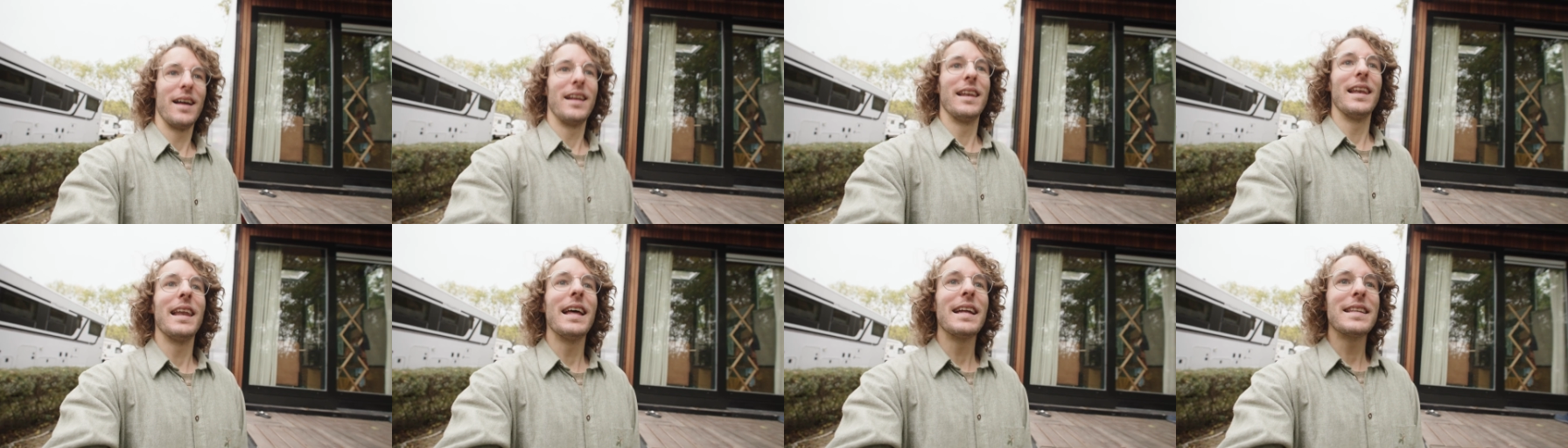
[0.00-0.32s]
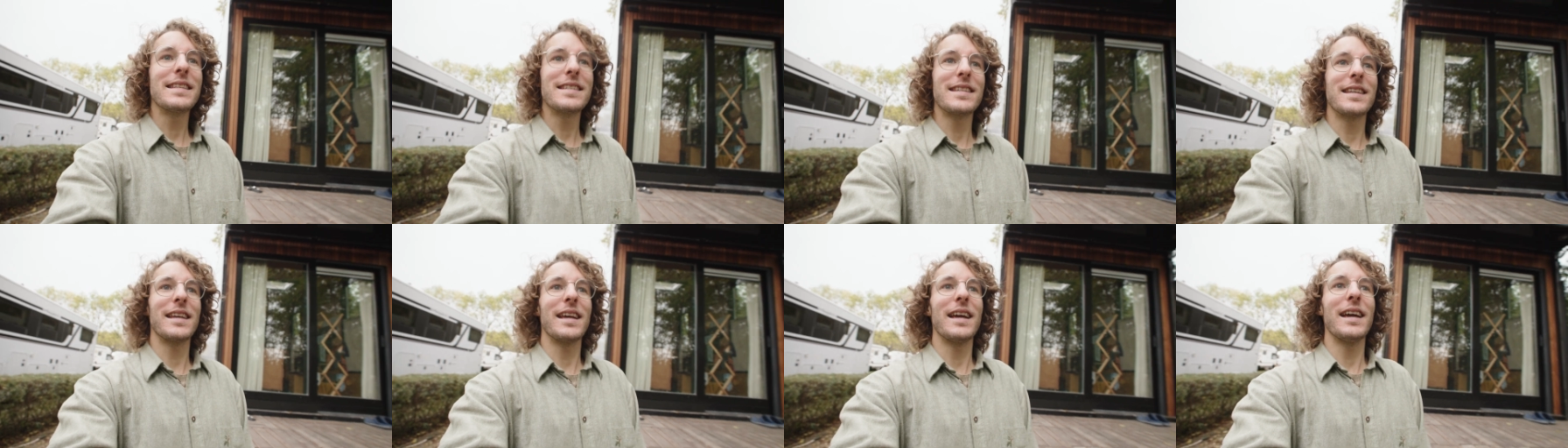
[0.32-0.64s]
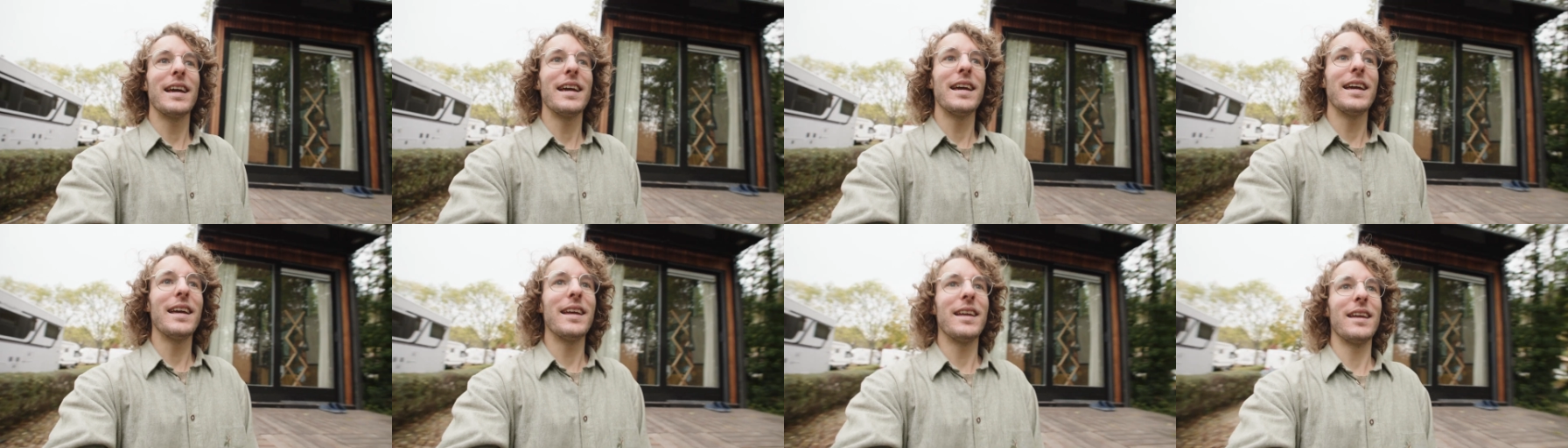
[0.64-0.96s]
Let's
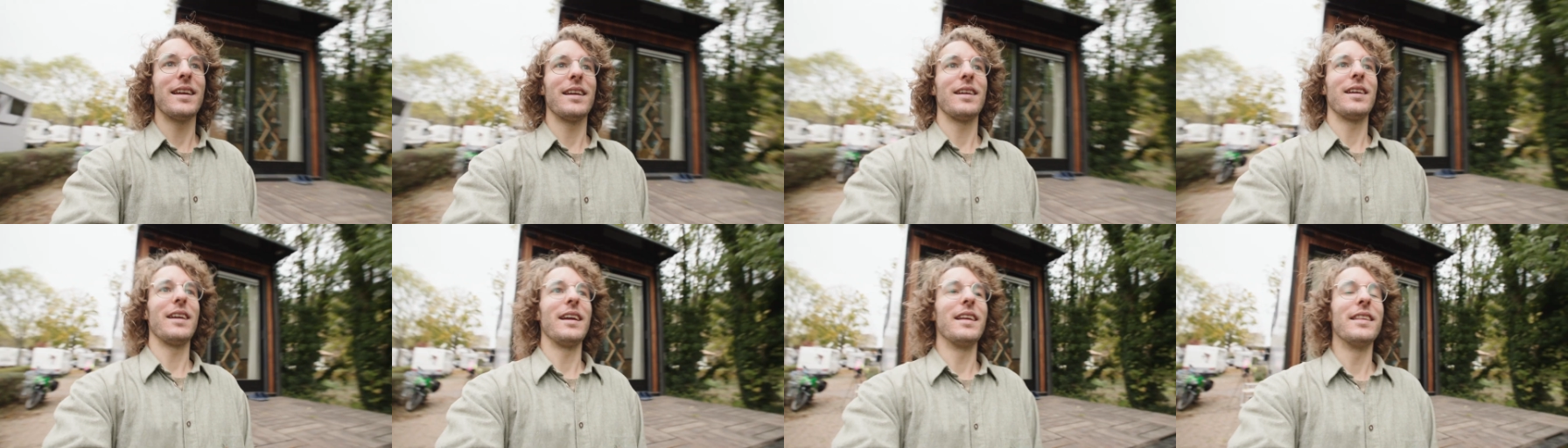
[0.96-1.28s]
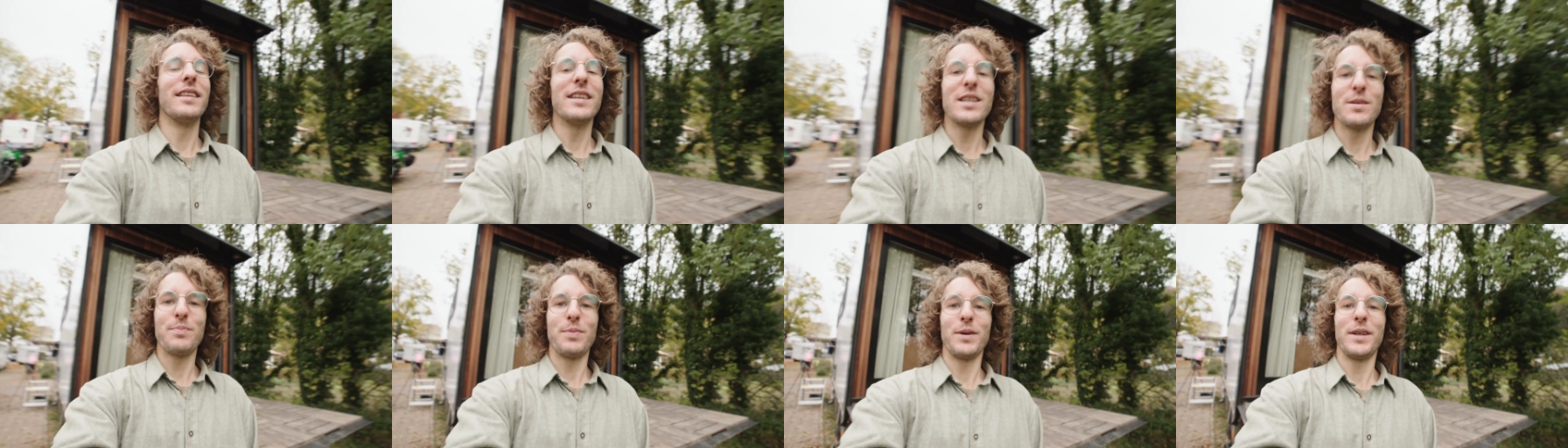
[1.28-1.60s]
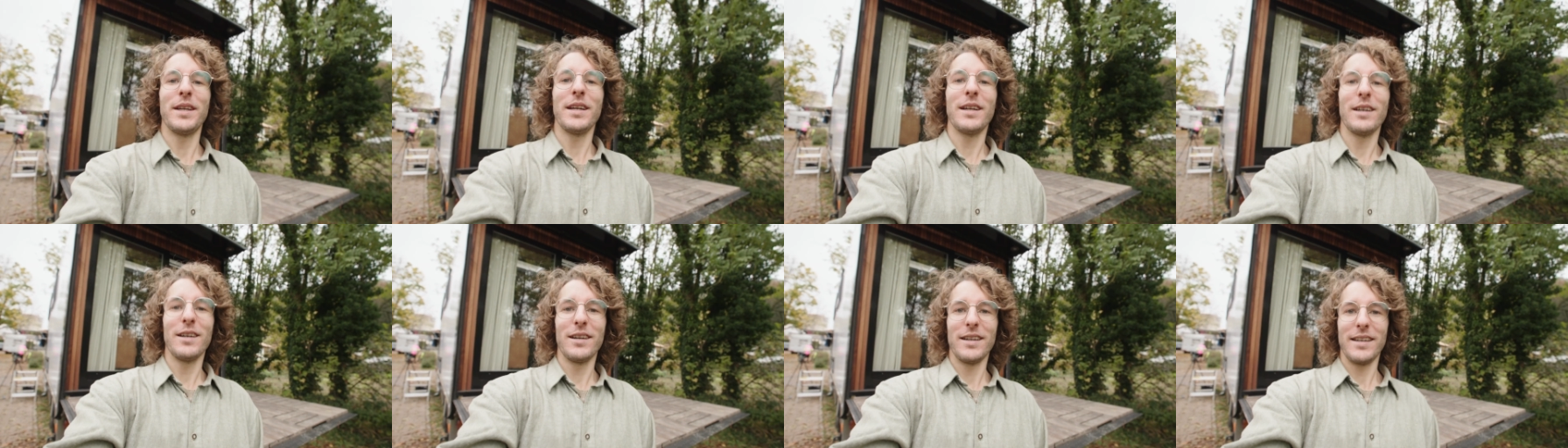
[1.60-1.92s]
say in this
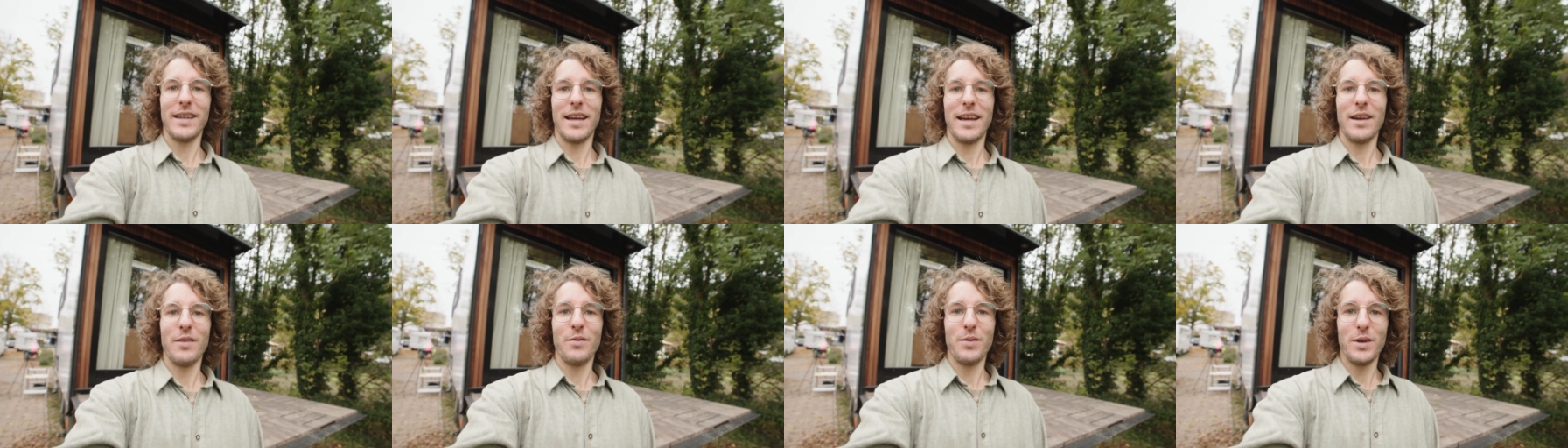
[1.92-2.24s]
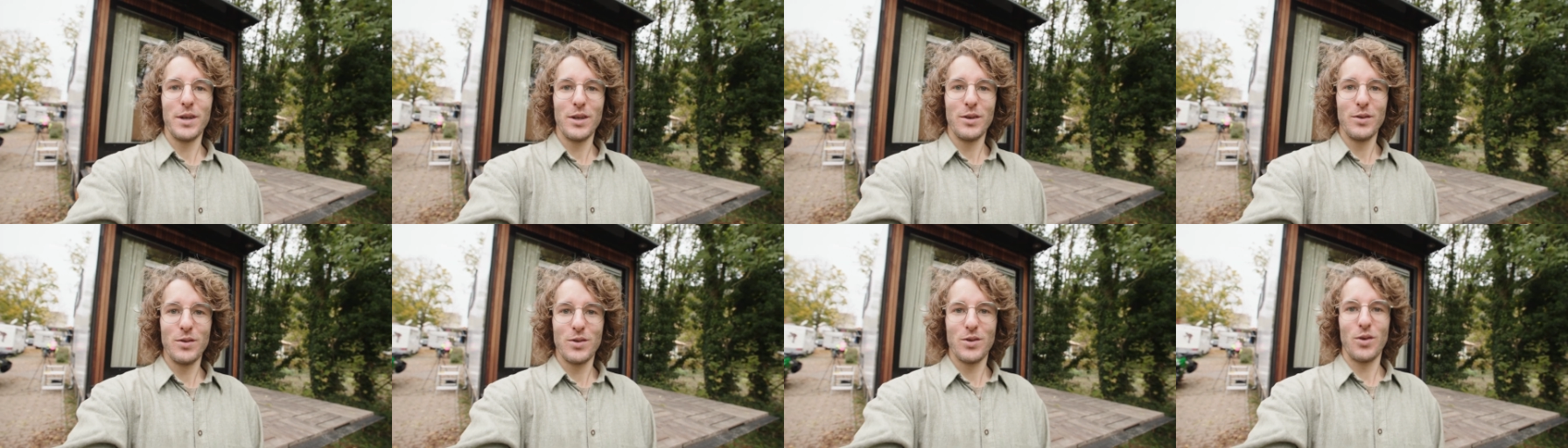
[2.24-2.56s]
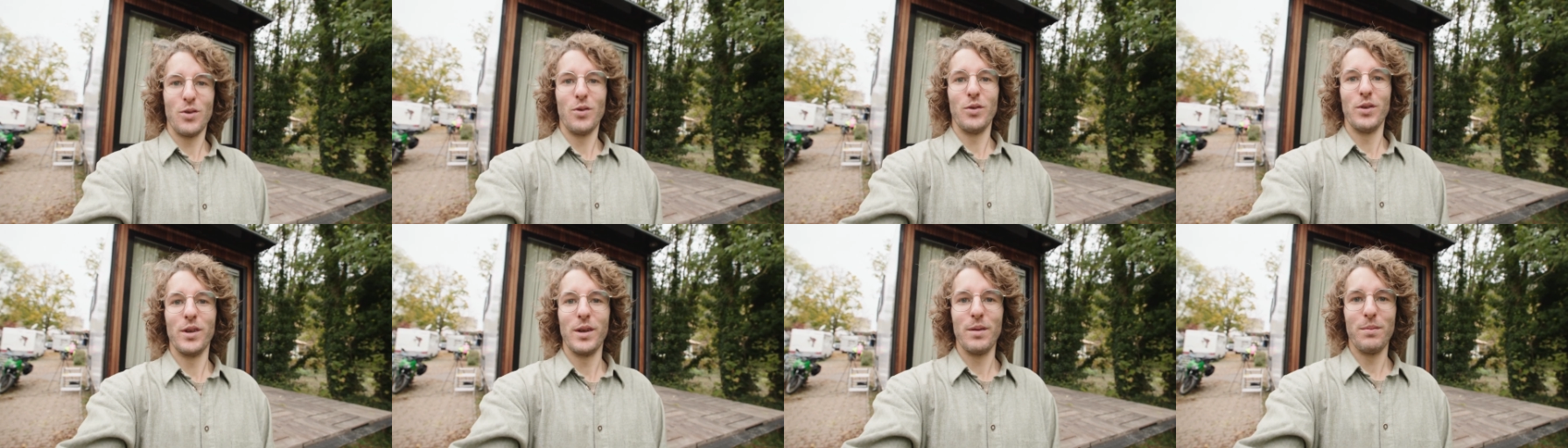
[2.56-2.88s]
particular day we use
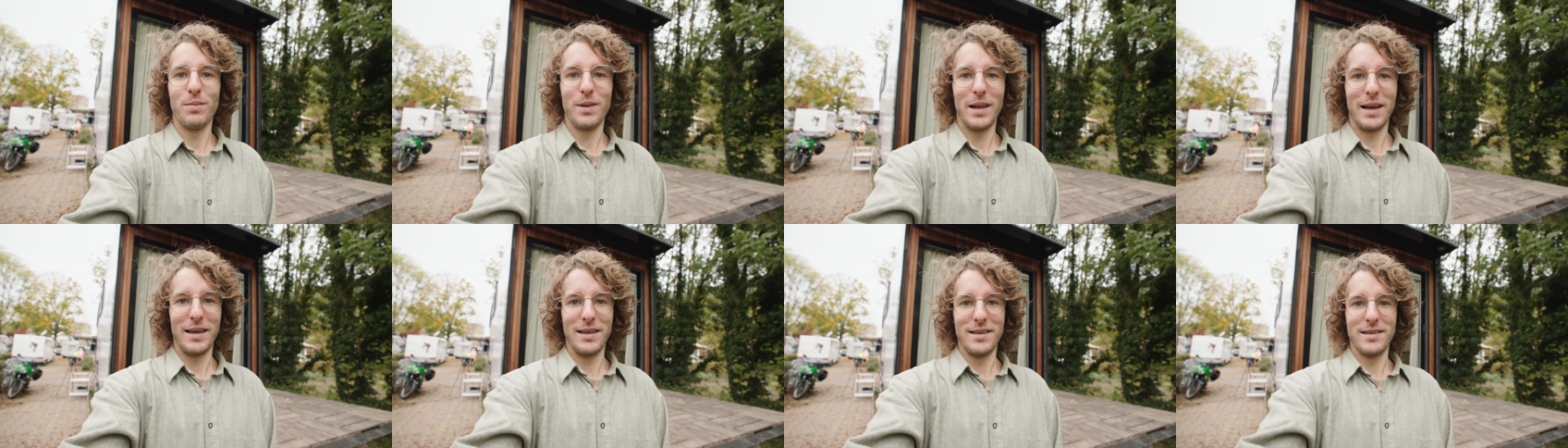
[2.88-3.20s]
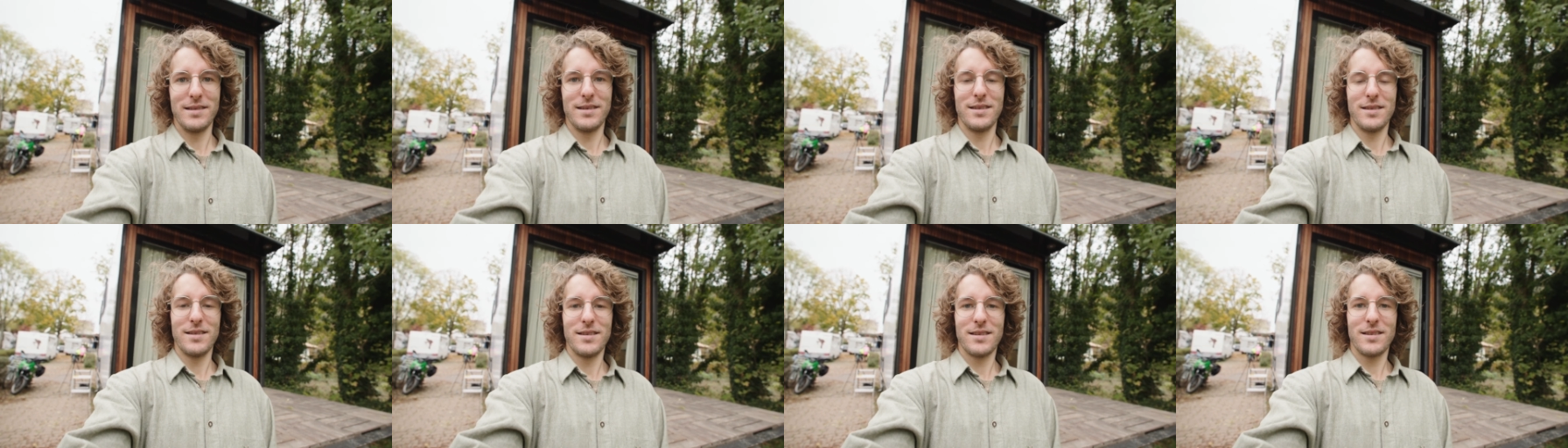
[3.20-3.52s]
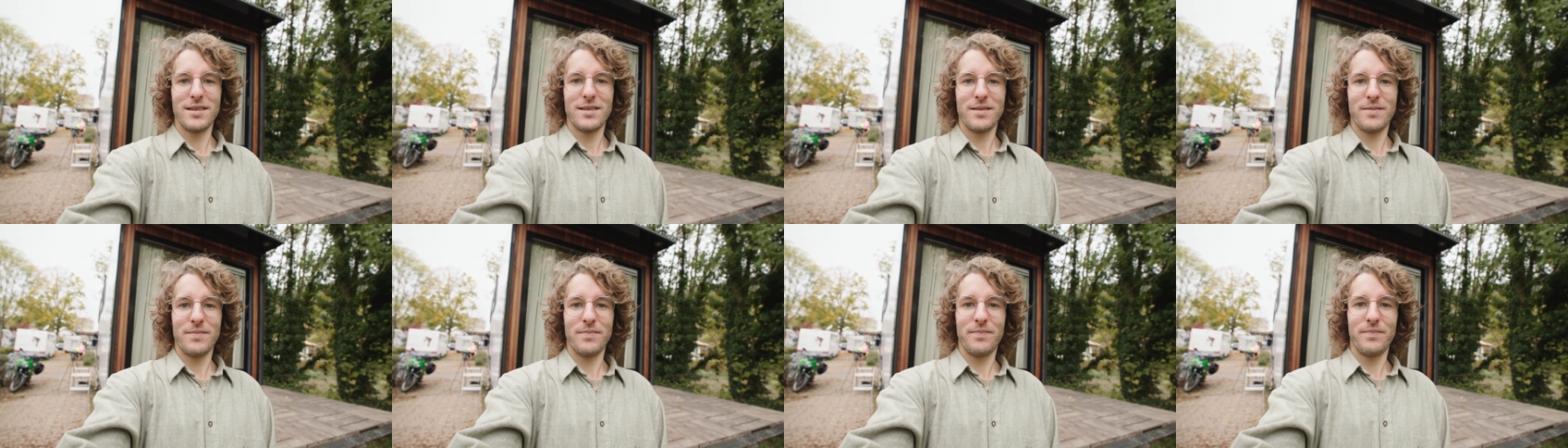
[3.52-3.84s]
all the
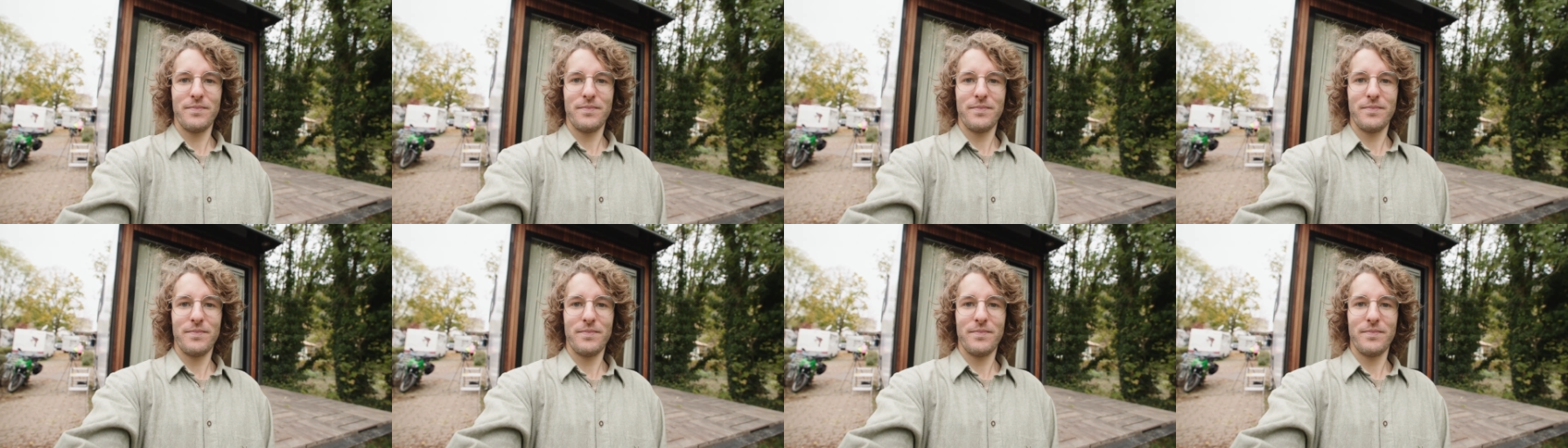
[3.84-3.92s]
appliances.